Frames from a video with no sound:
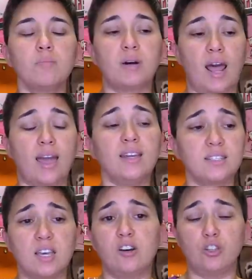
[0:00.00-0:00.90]
But I
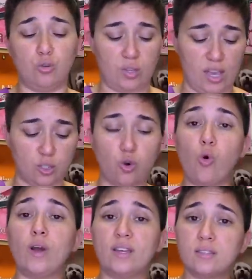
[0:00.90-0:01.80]
can tell you that
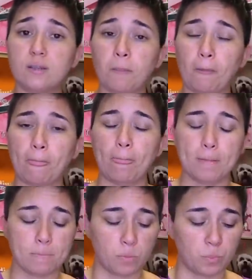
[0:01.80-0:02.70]
toys,
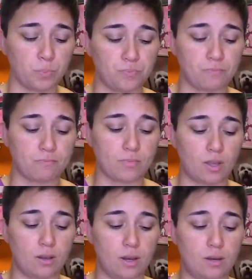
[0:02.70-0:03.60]

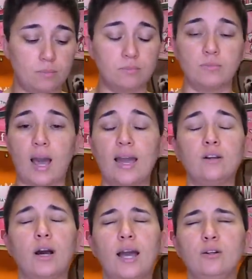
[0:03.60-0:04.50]
I
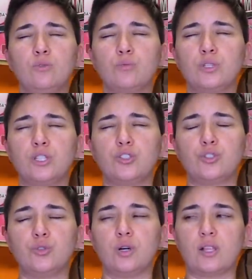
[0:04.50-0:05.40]
don't really
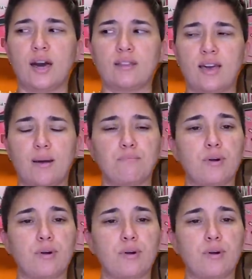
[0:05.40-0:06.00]
do a lot of that.